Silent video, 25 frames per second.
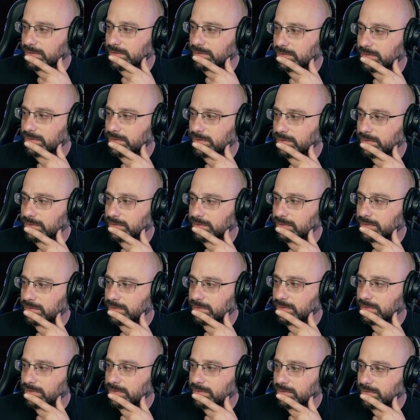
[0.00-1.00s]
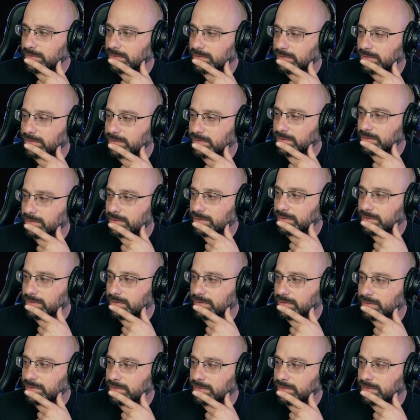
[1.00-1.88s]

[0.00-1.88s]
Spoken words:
(no one is talking)